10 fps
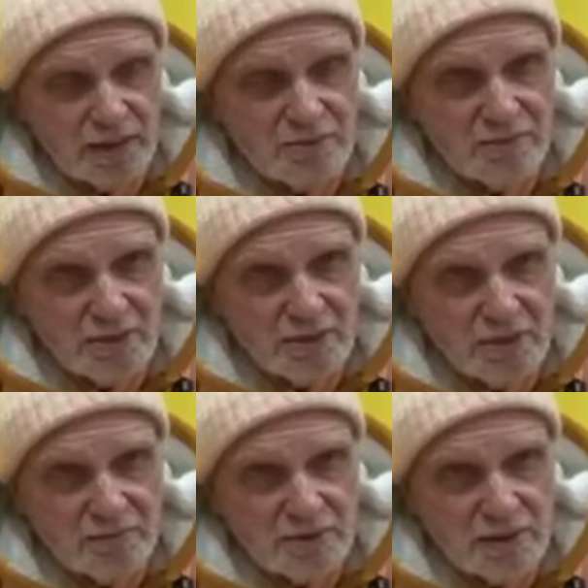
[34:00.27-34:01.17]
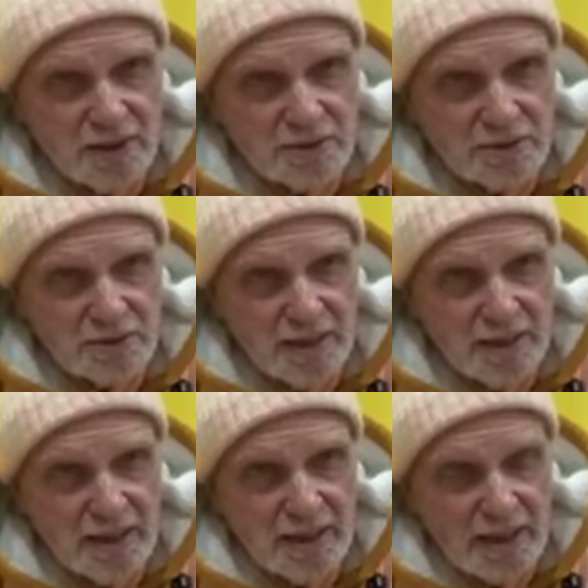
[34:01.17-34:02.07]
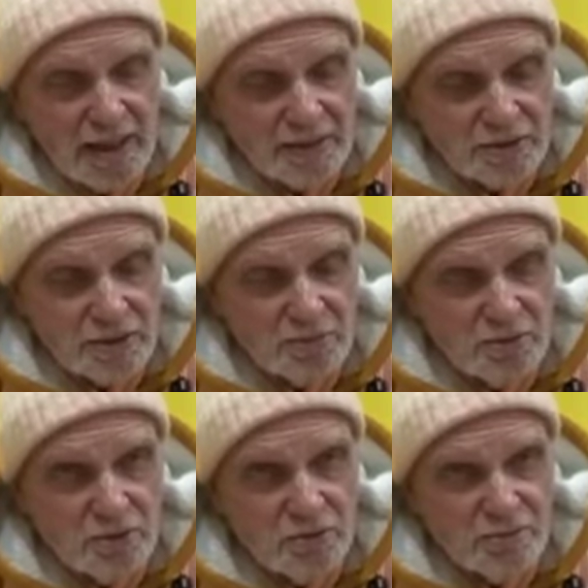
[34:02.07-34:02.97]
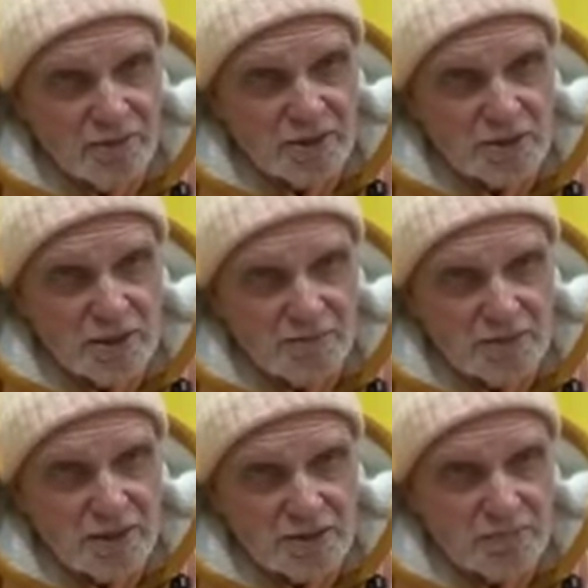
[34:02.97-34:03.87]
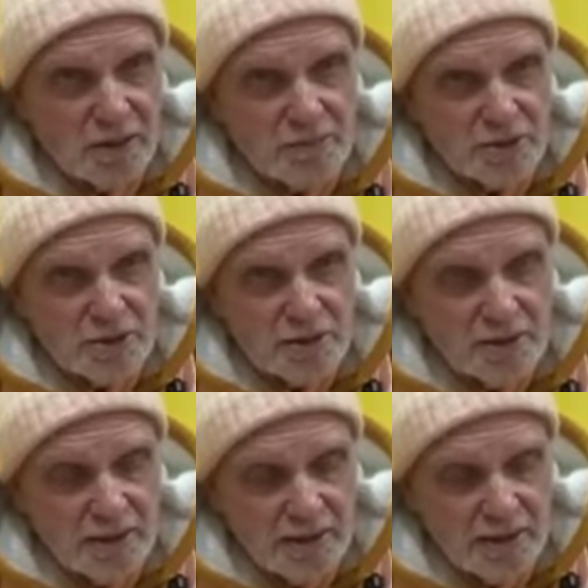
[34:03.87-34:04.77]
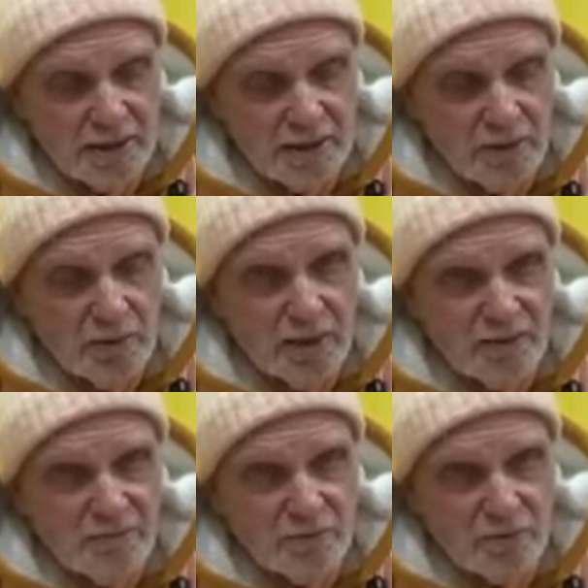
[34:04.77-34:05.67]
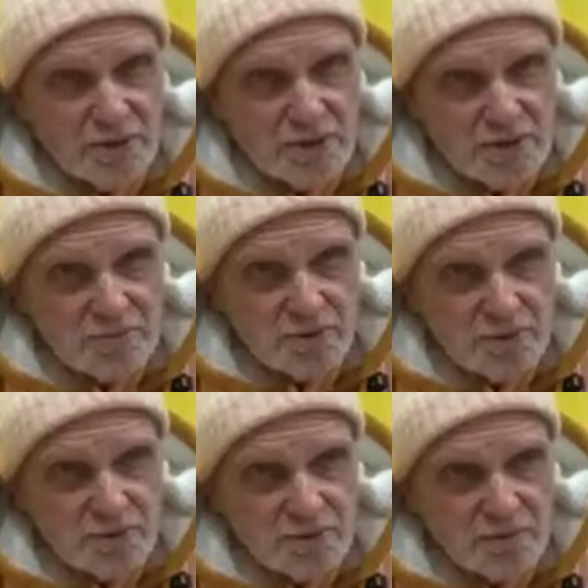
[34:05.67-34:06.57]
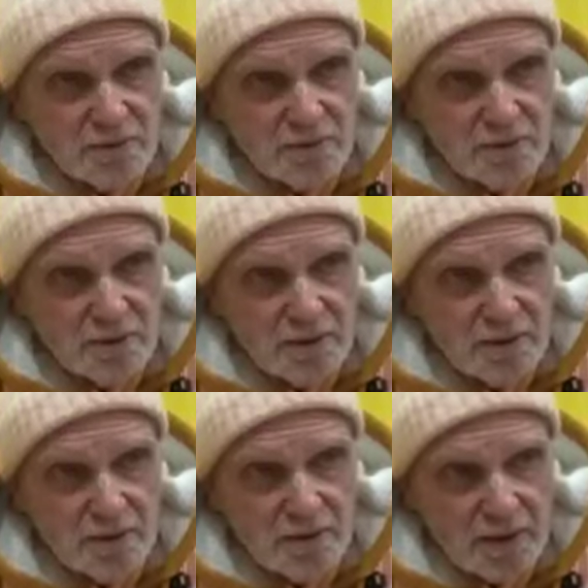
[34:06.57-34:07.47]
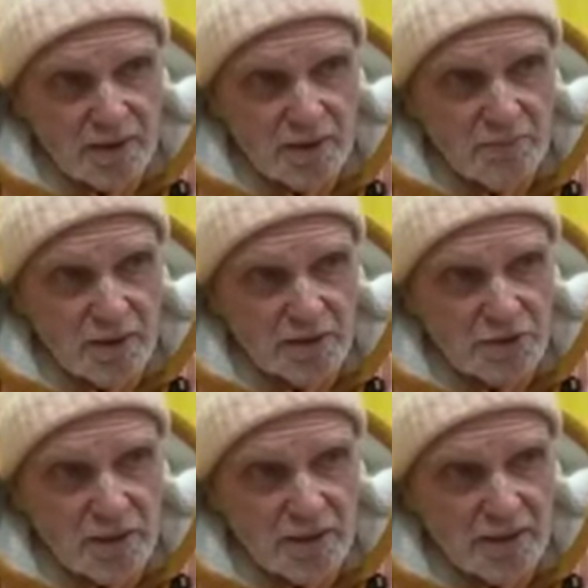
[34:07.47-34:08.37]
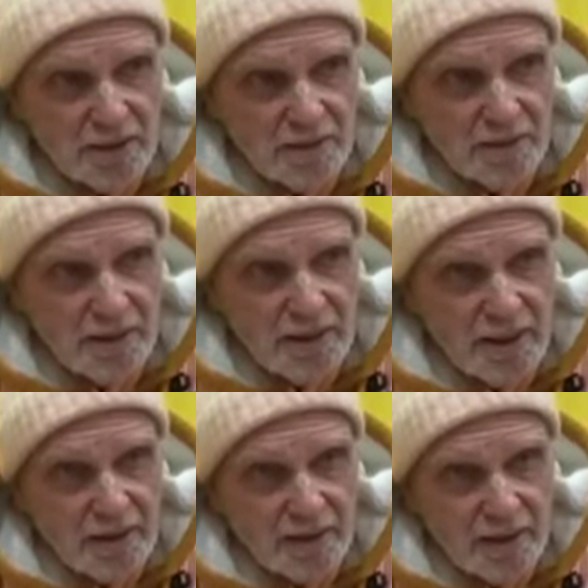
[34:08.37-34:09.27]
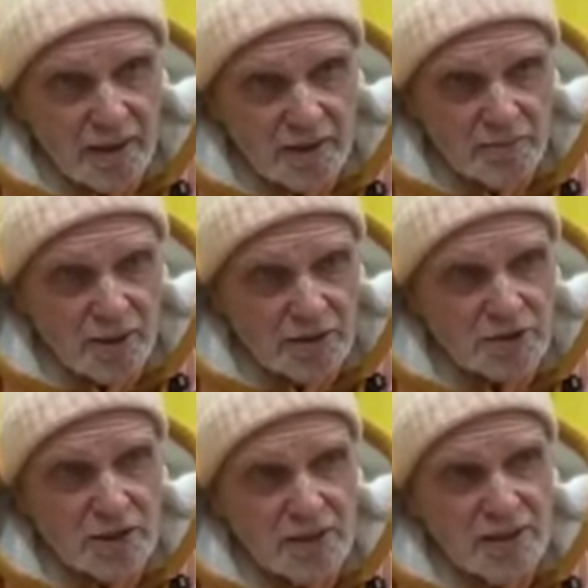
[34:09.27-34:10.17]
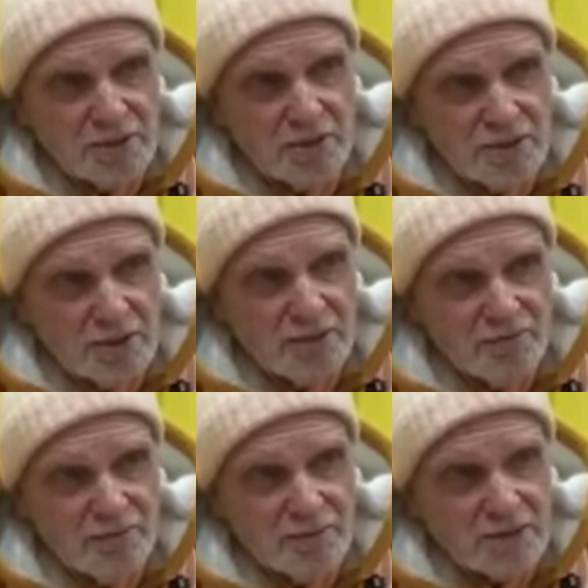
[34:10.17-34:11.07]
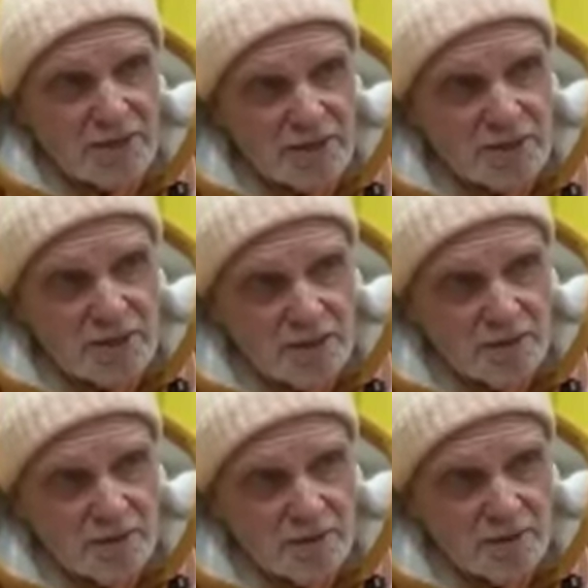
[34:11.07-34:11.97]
as Vaishnava Das, and he's going to be called Vaishnava Das Babaji, he will influence this person, Lahari Mahashai, and Lahari Mahashai is going to influence his son,